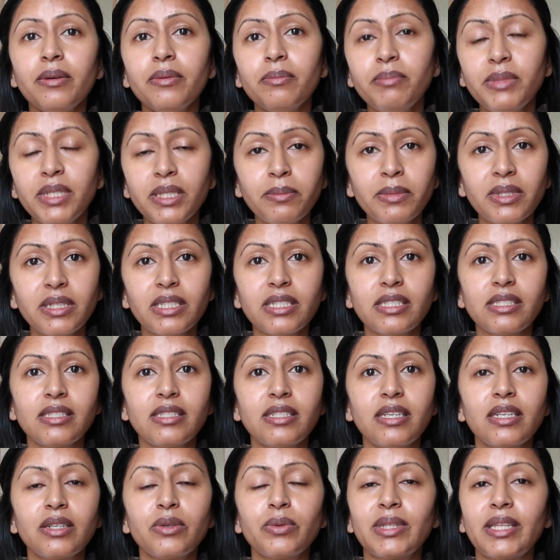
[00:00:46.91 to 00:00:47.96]

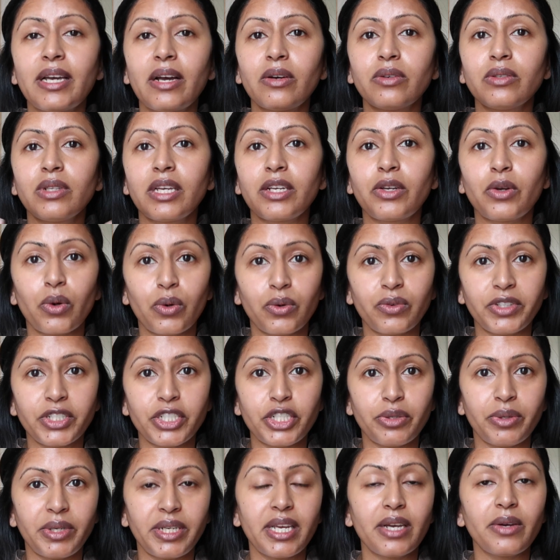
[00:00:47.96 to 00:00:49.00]
minimalistic without like
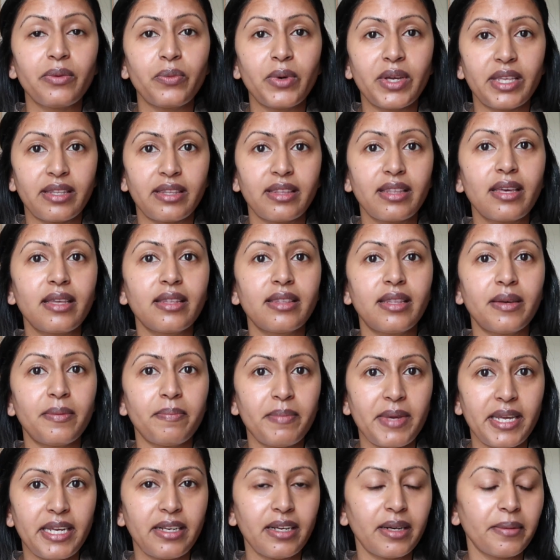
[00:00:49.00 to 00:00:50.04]
overdoing it with the
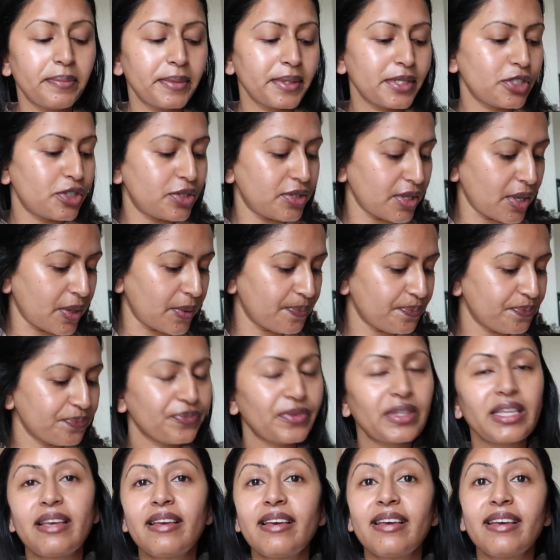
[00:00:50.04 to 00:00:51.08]
makeup. So
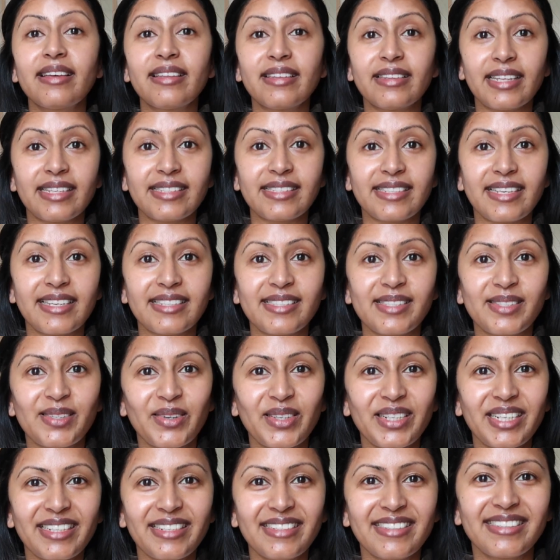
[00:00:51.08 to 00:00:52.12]
let's get
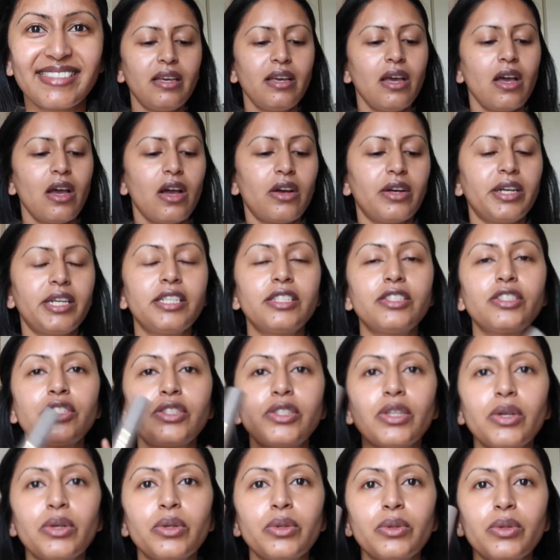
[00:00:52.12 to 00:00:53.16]
started. All right,
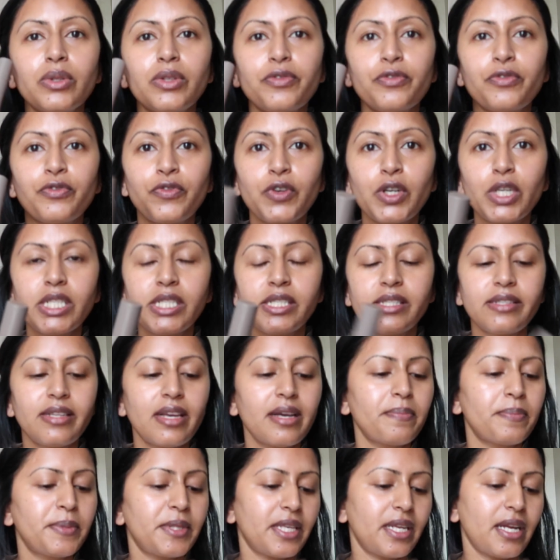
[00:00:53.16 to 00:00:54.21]
so the first
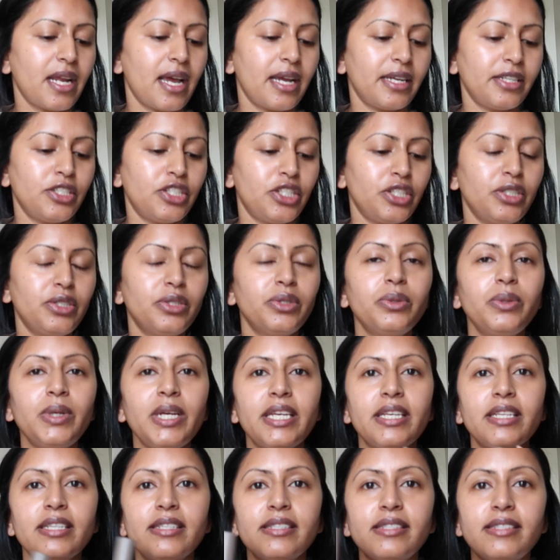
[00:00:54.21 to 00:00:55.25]
step that I do
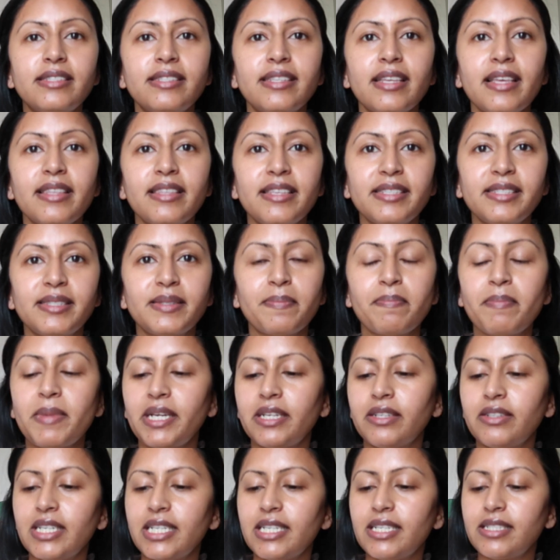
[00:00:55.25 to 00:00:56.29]
is this
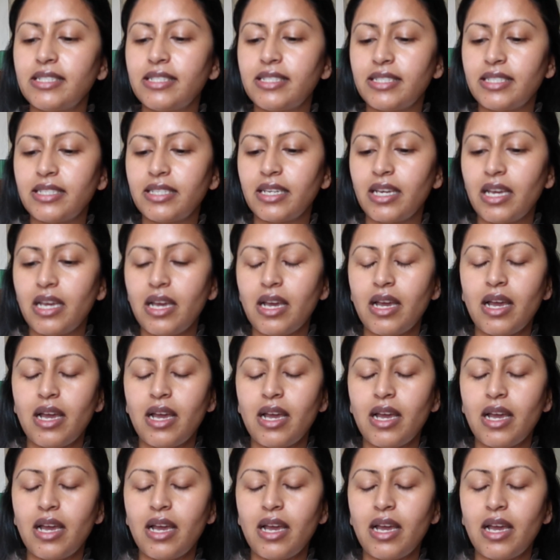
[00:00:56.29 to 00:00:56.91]
Merit